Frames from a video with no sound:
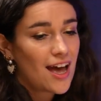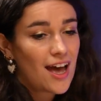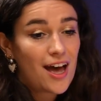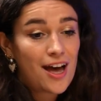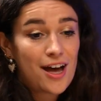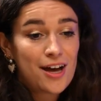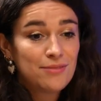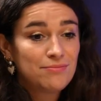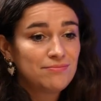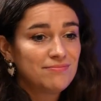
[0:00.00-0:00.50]

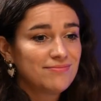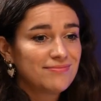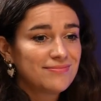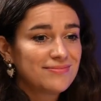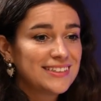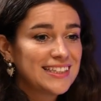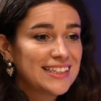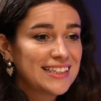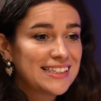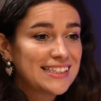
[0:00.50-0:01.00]

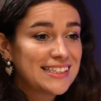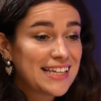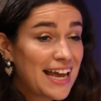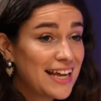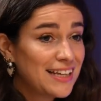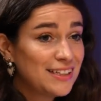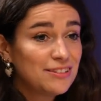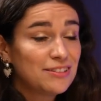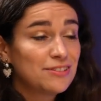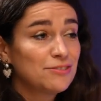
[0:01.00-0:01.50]

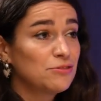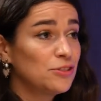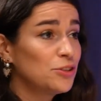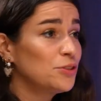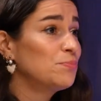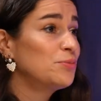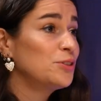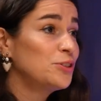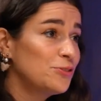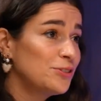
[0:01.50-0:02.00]
then
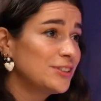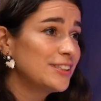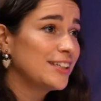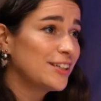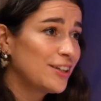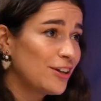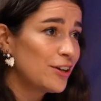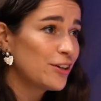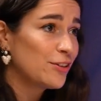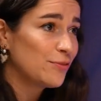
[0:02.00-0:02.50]
you're
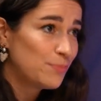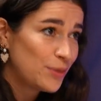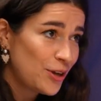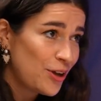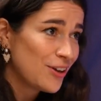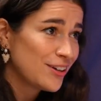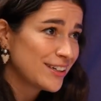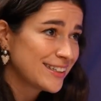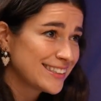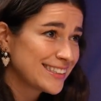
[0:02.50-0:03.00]
producing a lot of
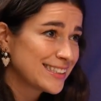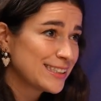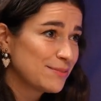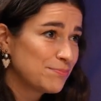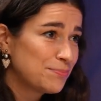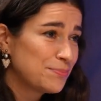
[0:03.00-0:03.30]
blogs,